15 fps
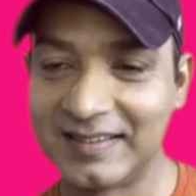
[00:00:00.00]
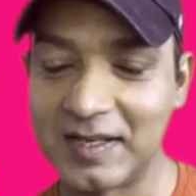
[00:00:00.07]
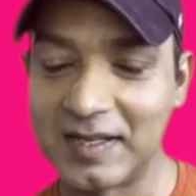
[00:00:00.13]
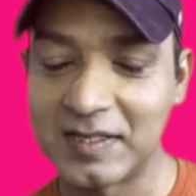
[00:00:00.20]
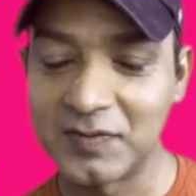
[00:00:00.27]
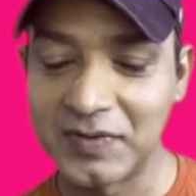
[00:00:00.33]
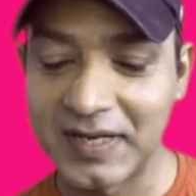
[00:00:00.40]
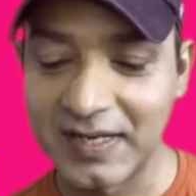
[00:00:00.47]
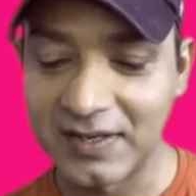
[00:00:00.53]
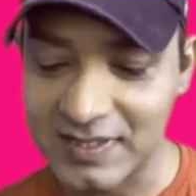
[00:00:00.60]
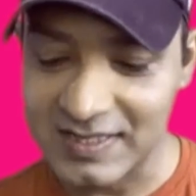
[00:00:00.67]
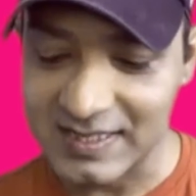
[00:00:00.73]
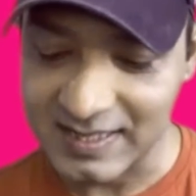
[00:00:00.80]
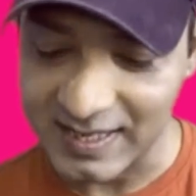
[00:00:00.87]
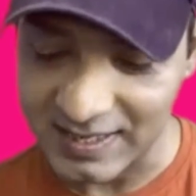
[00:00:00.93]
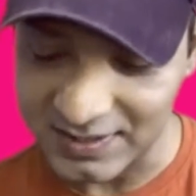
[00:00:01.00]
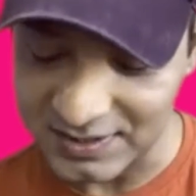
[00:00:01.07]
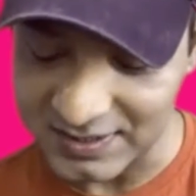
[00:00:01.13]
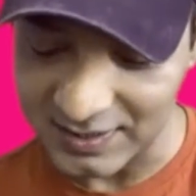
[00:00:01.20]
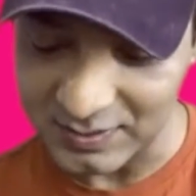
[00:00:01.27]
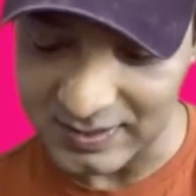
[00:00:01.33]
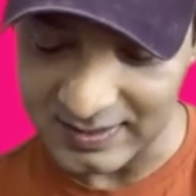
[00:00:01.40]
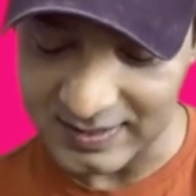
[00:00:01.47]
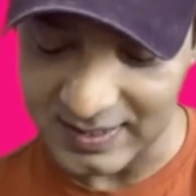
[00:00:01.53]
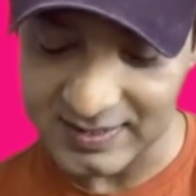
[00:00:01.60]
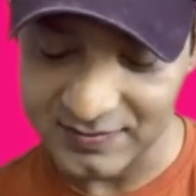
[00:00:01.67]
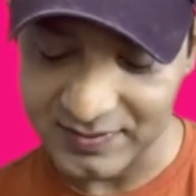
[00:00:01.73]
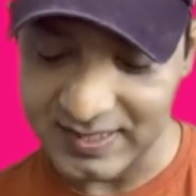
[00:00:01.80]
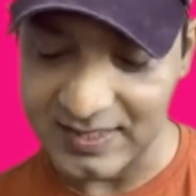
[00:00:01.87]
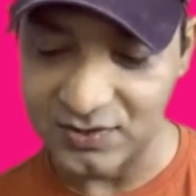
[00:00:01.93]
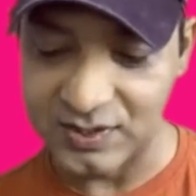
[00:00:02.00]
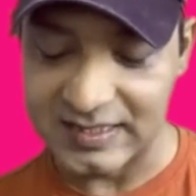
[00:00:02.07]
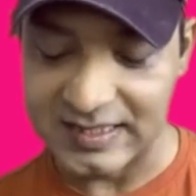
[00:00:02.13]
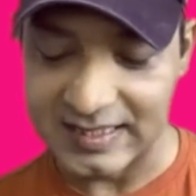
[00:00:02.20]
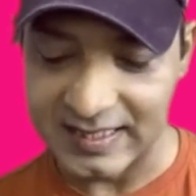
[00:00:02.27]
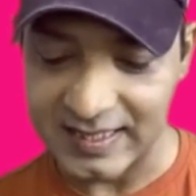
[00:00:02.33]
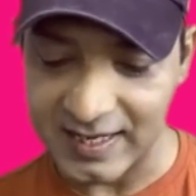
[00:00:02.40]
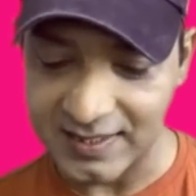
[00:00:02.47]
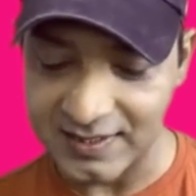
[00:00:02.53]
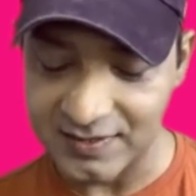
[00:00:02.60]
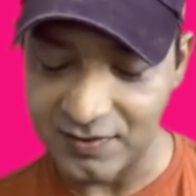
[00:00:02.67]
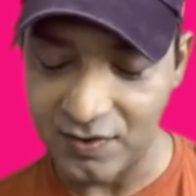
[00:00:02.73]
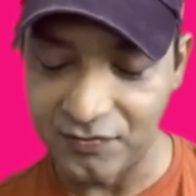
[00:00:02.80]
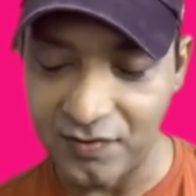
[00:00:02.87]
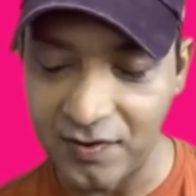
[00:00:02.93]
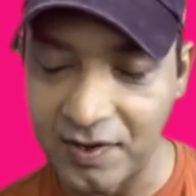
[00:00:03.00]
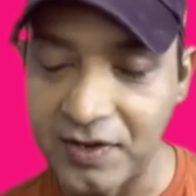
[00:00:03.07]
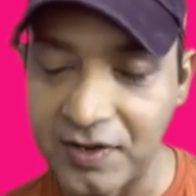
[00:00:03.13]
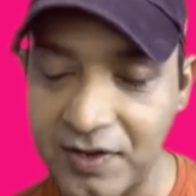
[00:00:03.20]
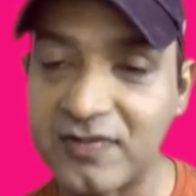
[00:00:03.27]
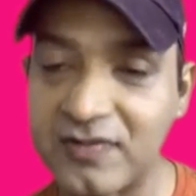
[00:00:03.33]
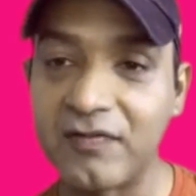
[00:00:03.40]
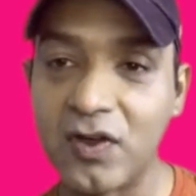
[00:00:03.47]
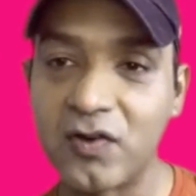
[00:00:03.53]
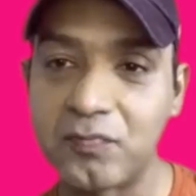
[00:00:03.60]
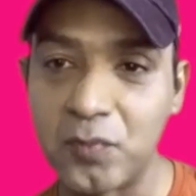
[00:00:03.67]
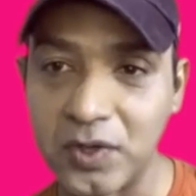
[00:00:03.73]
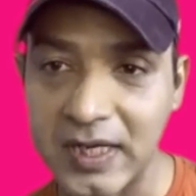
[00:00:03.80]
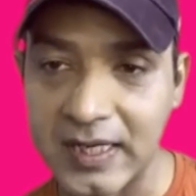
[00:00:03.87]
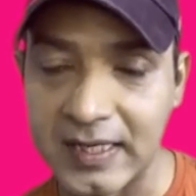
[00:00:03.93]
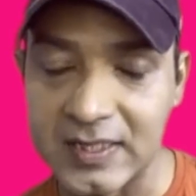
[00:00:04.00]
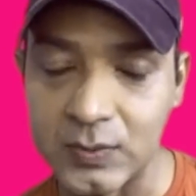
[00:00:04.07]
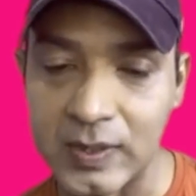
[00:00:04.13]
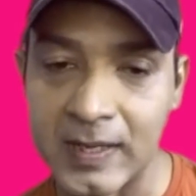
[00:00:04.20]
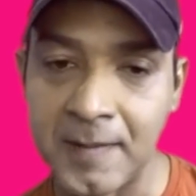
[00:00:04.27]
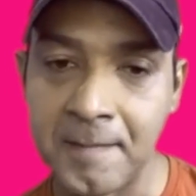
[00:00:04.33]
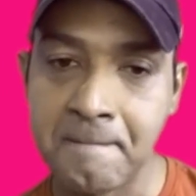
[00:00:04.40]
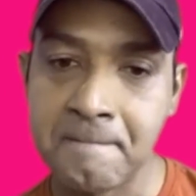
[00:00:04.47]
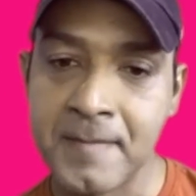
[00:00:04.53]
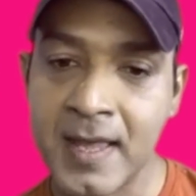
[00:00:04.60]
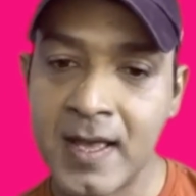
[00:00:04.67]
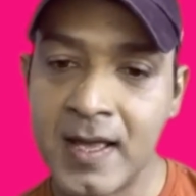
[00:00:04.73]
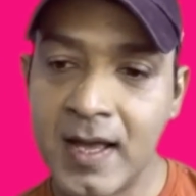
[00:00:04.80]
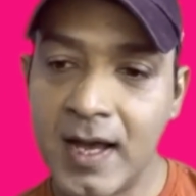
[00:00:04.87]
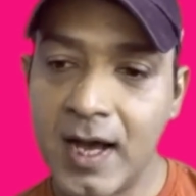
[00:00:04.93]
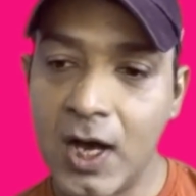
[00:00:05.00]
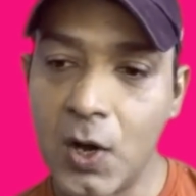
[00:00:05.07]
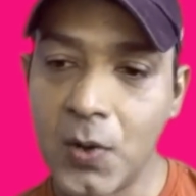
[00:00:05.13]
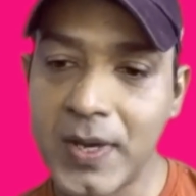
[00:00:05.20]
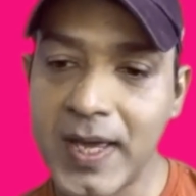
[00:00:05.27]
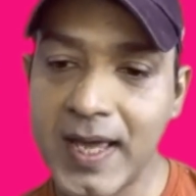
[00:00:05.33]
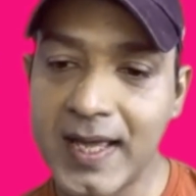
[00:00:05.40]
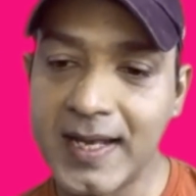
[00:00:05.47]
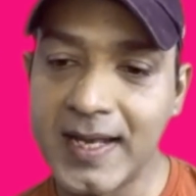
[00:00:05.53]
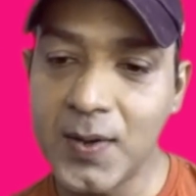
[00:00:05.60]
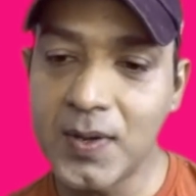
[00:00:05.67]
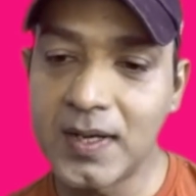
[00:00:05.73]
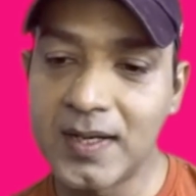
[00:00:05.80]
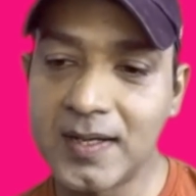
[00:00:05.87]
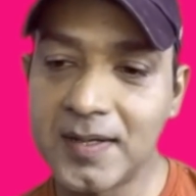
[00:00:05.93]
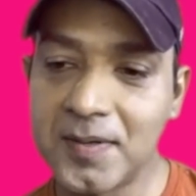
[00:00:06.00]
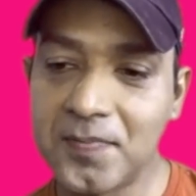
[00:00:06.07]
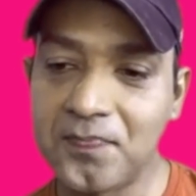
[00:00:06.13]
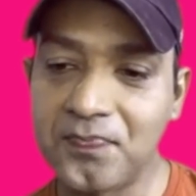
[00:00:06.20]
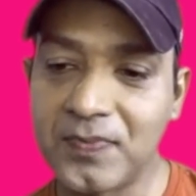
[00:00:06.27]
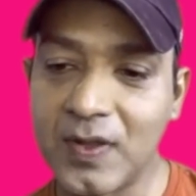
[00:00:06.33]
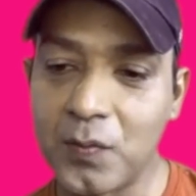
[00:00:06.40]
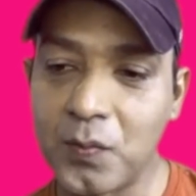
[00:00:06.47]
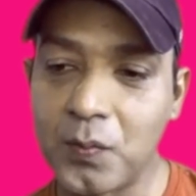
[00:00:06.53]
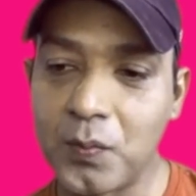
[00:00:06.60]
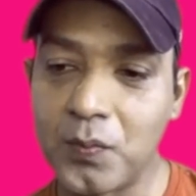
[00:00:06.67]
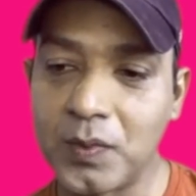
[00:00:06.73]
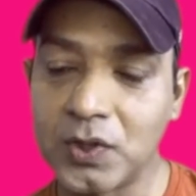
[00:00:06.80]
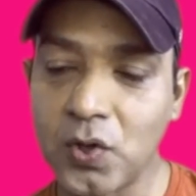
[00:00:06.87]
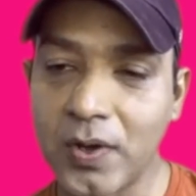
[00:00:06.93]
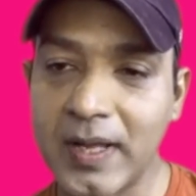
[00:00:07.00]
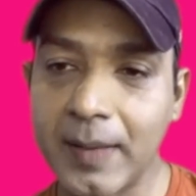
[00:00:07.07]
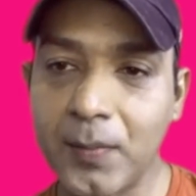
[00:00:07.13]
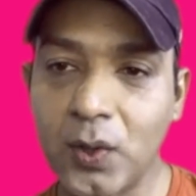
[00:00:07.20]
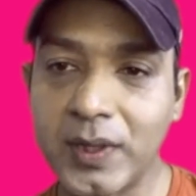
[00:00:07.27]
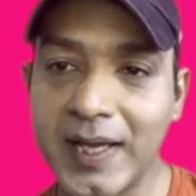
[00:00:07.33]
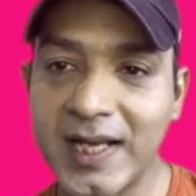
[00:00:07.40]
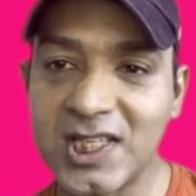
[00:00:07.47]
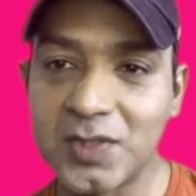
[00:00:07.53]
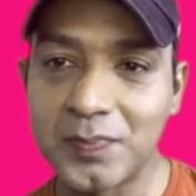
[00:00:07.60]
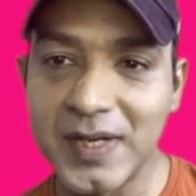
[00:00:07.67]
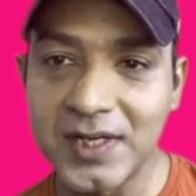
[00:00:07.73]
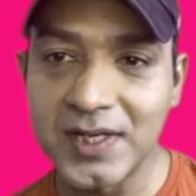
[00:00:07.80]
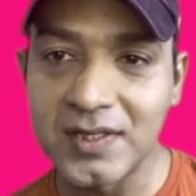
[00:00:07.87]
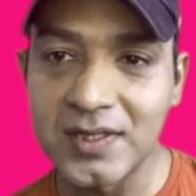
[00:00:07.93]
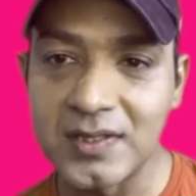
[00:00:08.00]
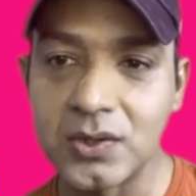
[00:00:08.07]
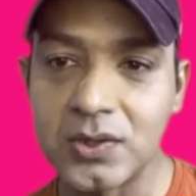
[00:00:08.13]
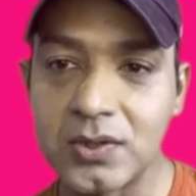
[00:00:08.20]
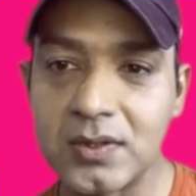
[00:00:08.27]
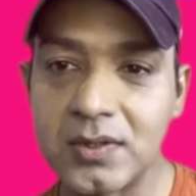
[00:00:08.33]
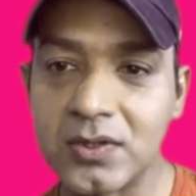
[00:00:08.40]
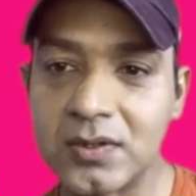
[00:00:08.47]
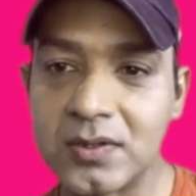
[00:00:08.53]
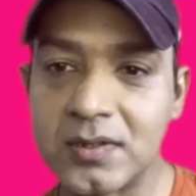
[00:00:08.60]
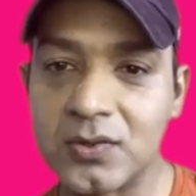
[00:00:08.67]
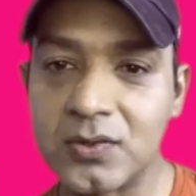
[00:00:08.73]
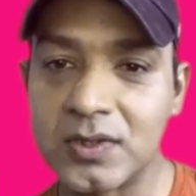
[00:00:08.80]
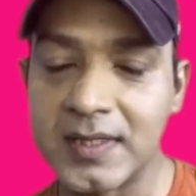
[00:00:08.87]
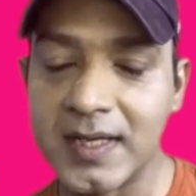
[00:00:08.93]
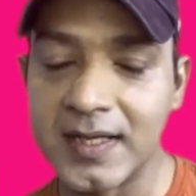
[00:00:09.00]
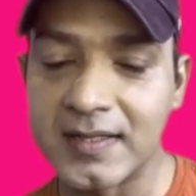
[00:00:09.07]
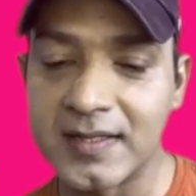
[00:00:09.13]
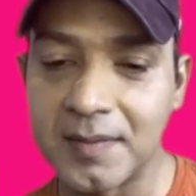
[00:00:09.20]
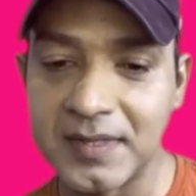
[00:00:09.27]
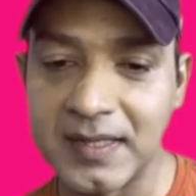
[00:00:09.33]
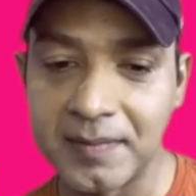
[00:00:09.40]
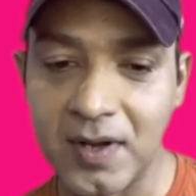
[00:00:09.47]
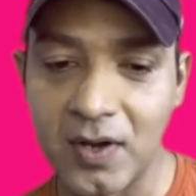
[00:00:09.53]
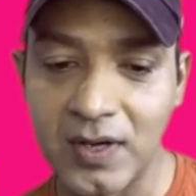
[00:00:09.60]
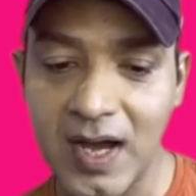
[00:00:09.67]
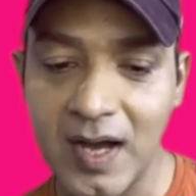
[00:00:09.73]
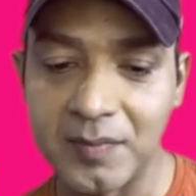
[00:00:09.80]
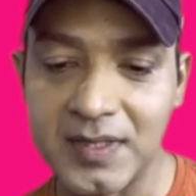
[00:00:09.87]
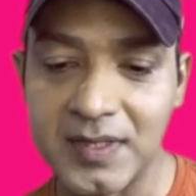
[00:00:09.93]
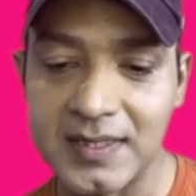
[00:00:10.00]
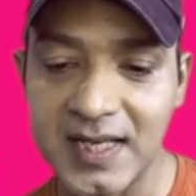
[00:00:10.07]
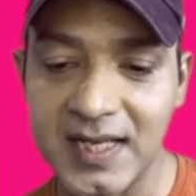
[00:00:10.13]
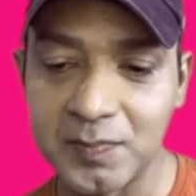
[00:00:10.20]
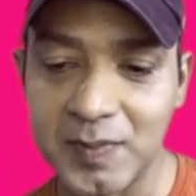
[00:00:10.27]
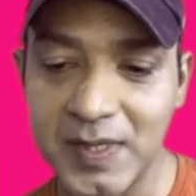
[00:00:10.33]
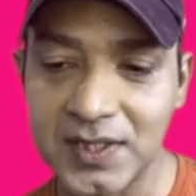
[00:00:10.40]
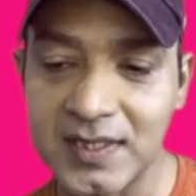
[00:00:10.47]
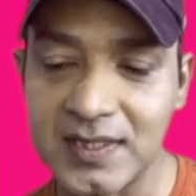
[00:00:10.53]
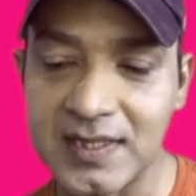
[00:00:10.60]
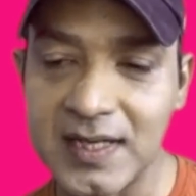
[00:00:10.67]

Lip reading: That's a very interesting analogy, actually. That's a very interesting analogy, interesting way of putting it as well. Okay, now talking about the expressions, you said something about Aamir's expressions.